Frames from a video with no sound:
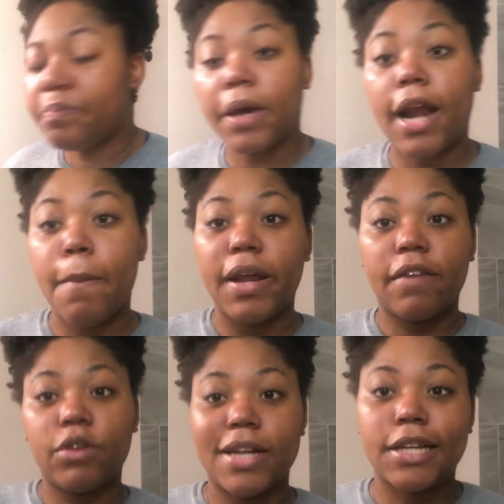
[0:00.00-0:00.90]
But I'm gonna
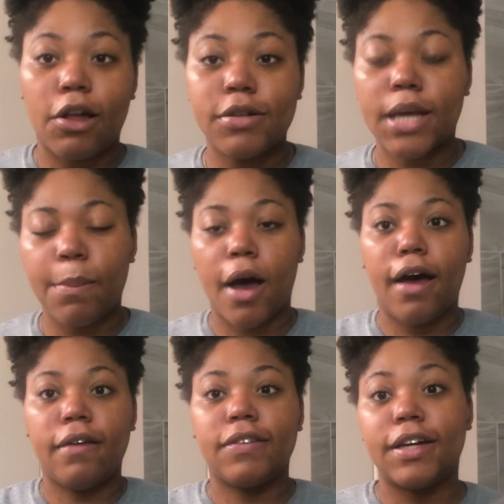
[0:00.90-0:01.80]
give you guys a close-up
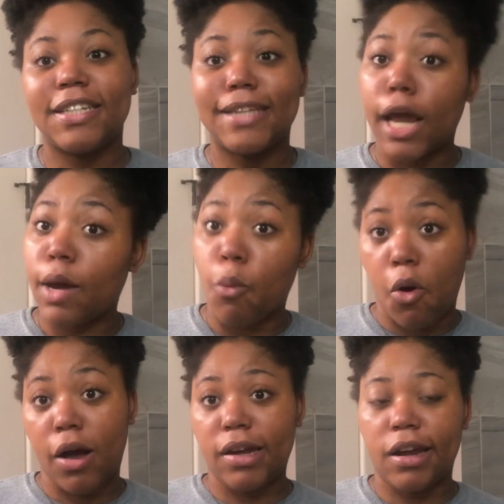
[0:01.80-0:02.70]
of day
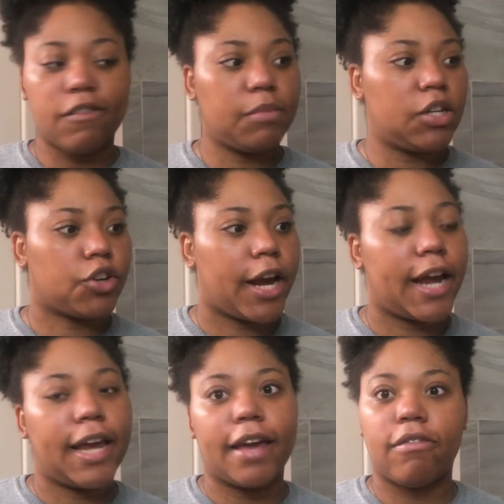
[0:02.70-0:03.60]
one of me
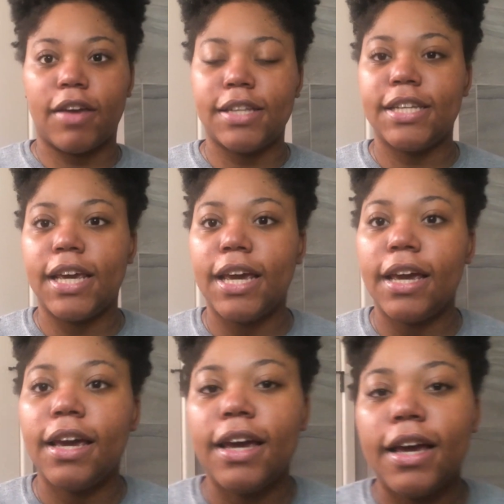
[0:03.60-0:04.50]
trying Fenty,
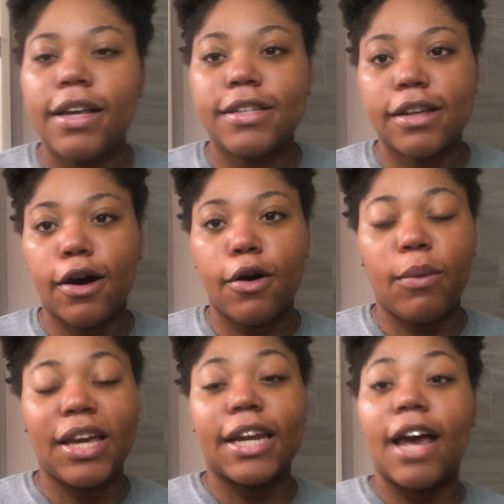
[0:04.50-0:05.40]
so
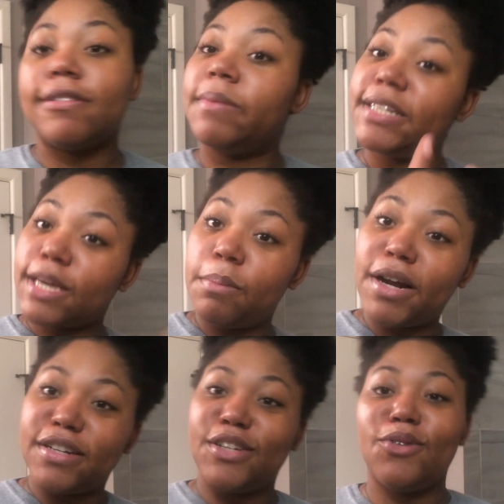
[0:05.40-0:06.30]
we can have something to
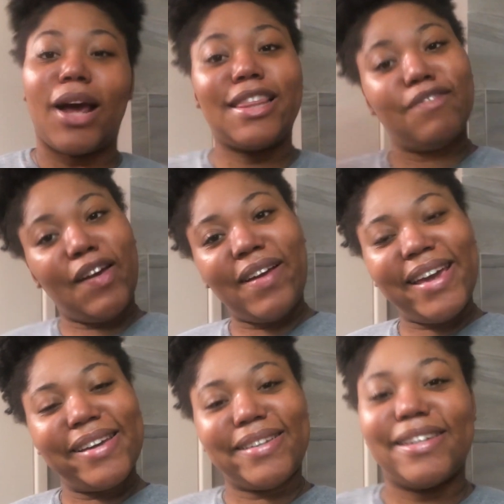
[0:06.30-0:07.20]
compare to at the
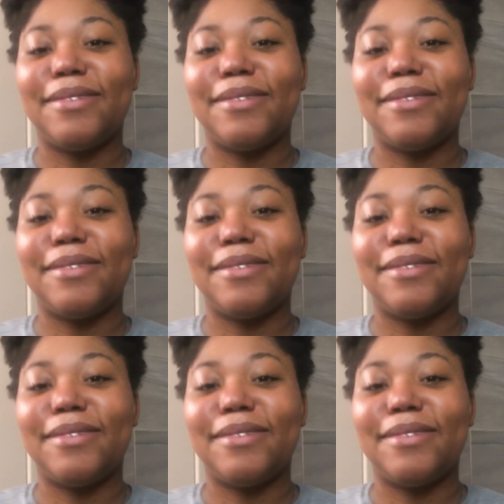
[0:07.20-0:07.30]
very end.